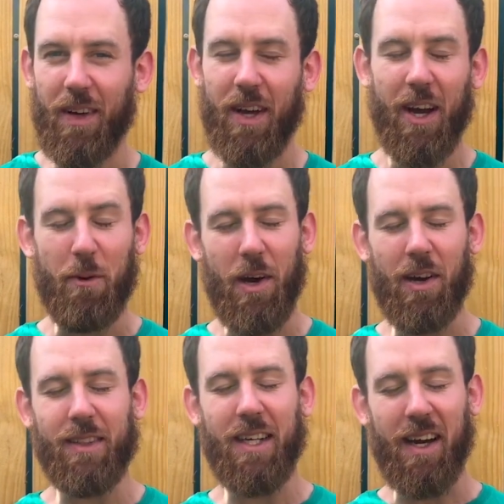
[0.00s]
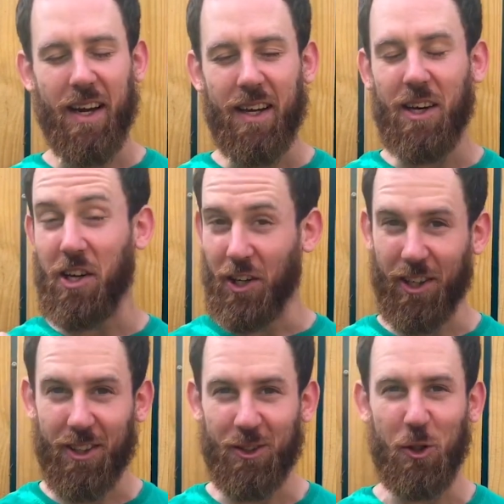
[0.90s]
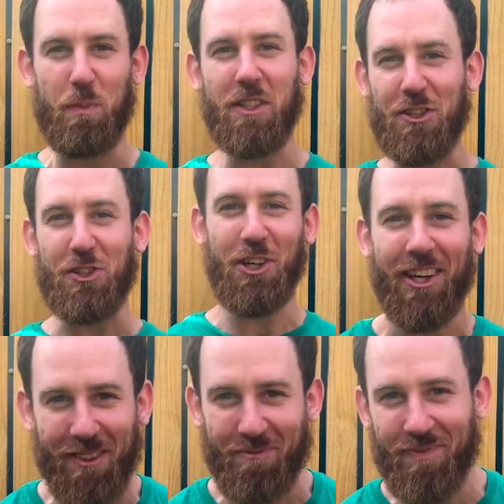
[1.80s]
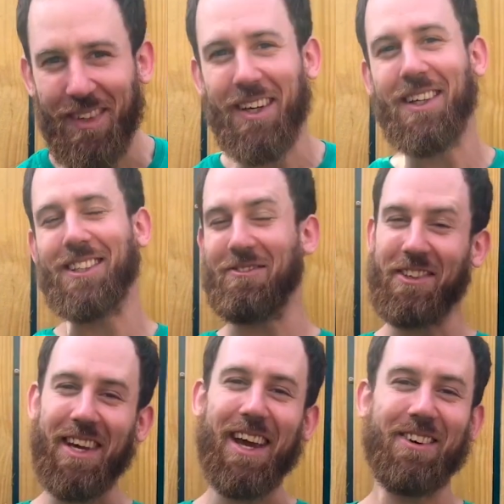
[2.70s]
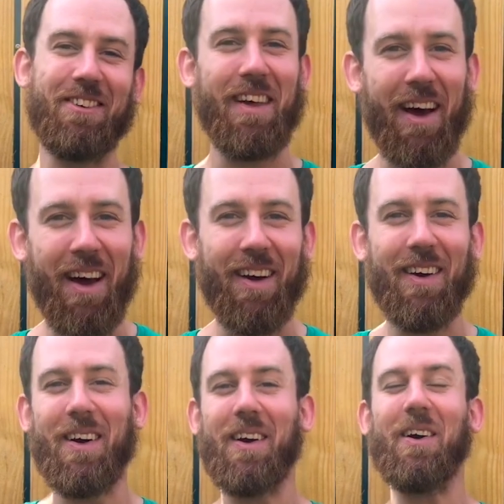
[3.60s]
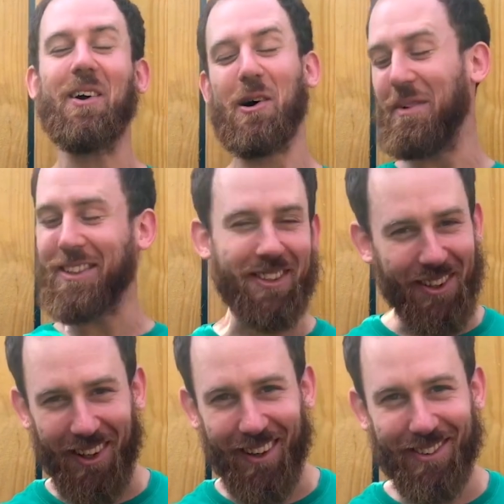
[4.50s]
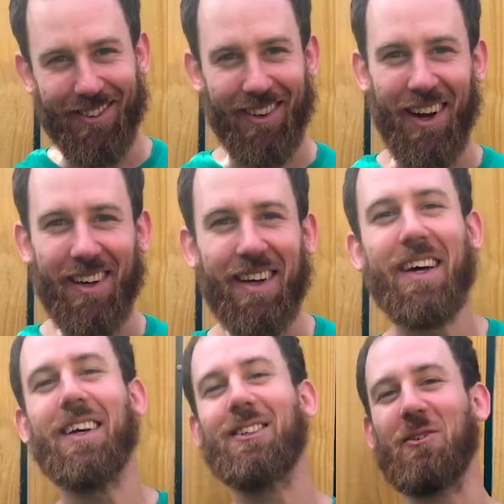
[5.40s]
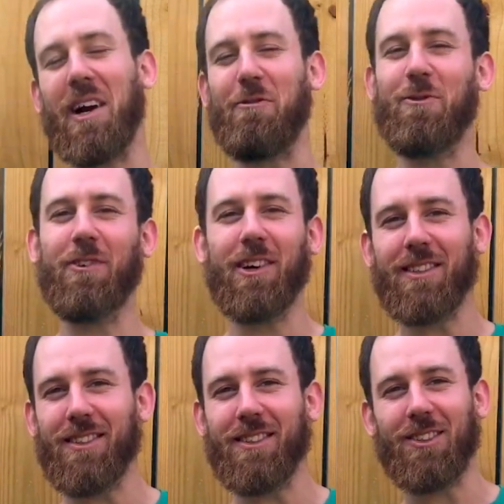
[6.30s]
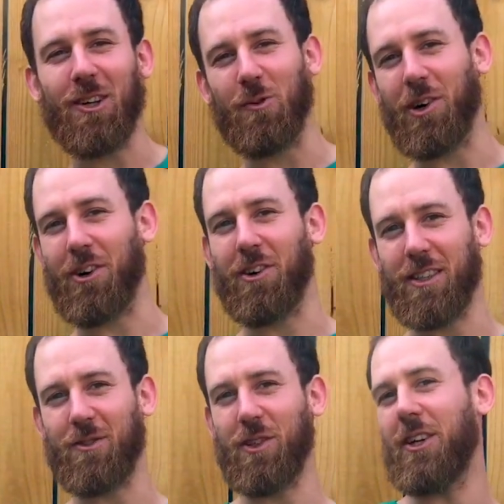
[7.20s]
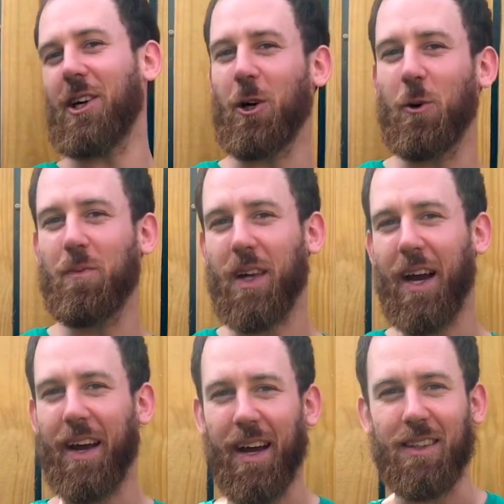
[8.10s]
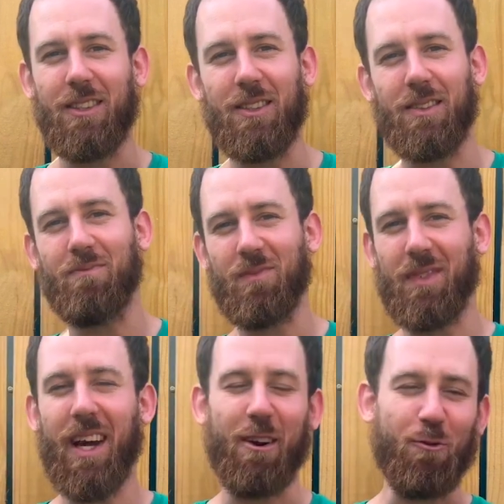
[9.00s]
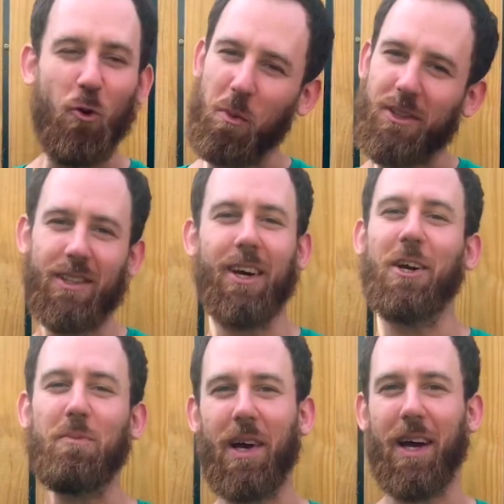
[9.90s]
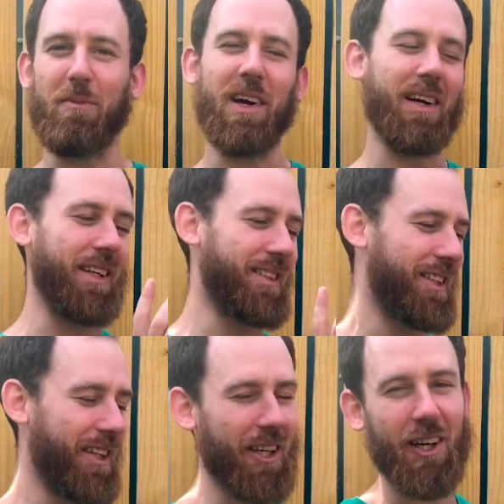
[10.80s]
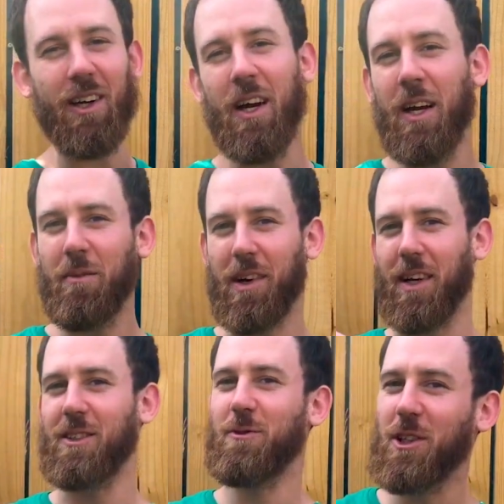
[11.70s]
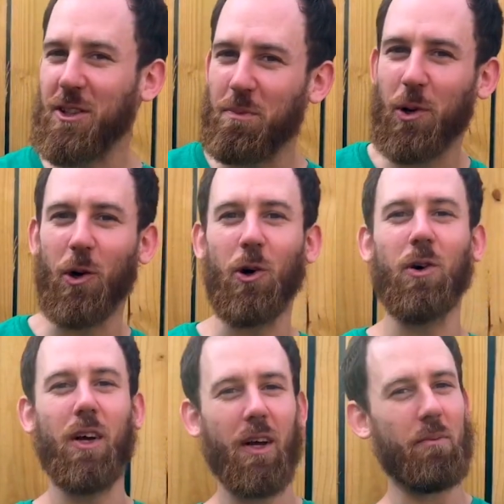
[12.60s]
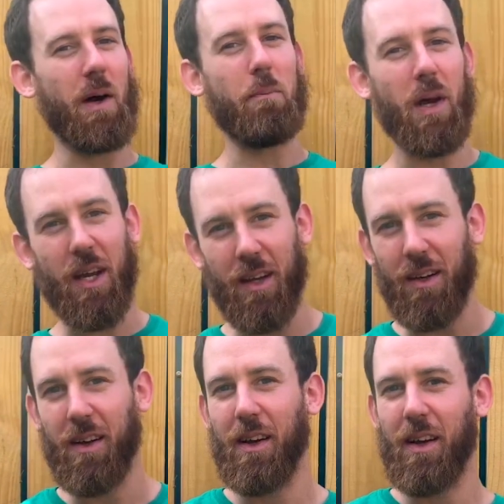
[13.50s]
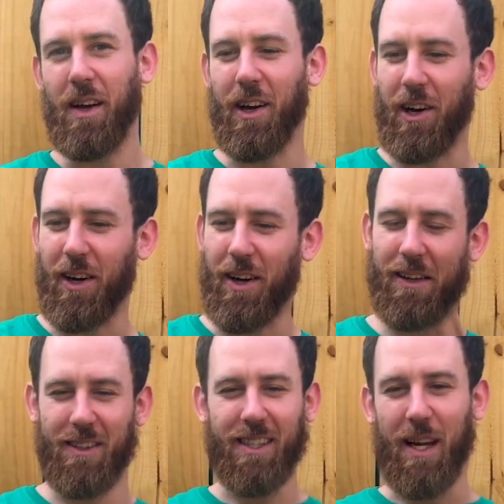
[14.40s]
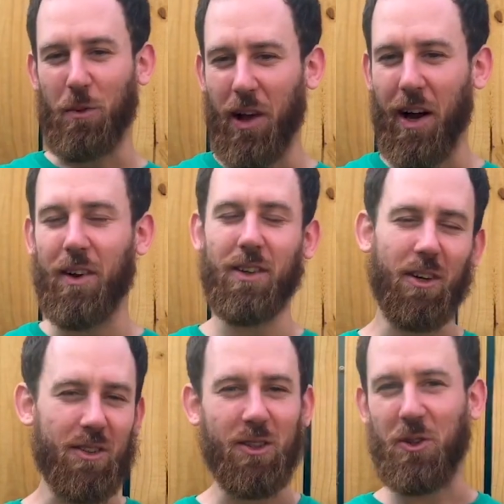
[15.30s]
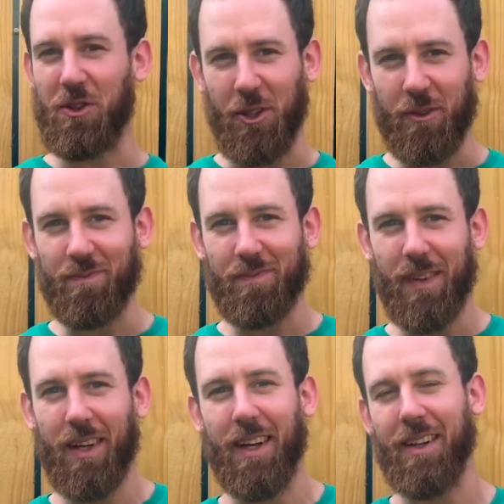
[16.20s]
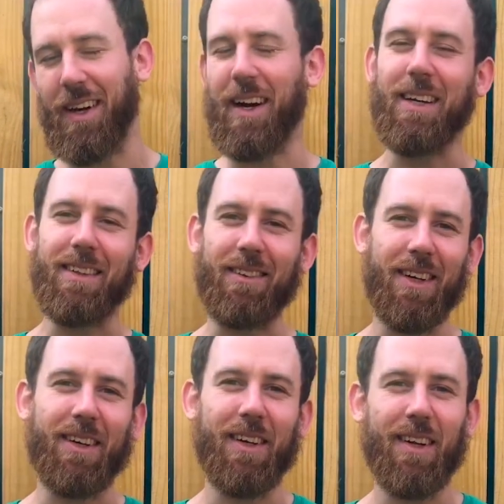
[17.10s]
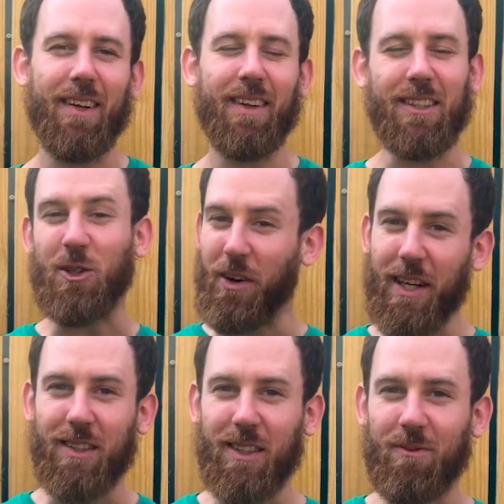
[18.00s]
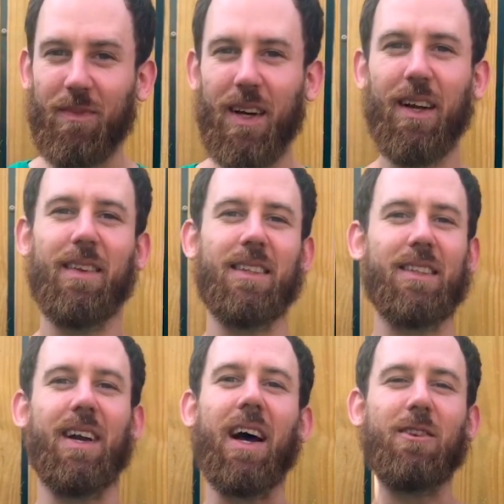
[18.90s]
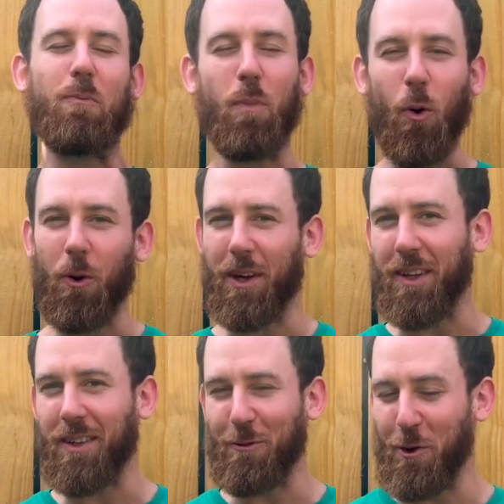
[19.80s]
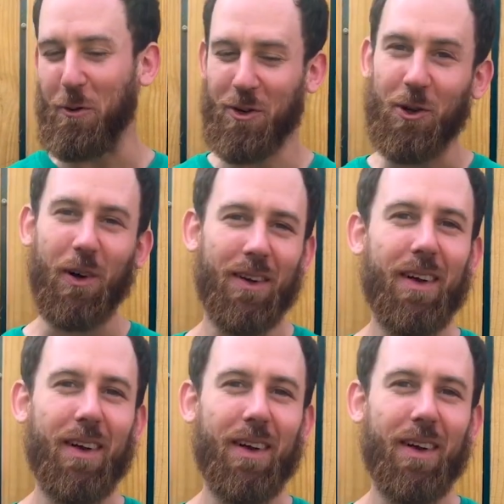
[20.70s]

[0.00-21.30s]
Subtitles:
How about tying a hook to a piece of string? Because if you can't do that, all bets are off, right? So when I first started working on this video, I had this kind of formal setup. I had my nice gear, a nice fishing pole, my bait, had the table out, you know, this whole deal. And then I got to thinking, that's crazy. That's not the point of what we're doing.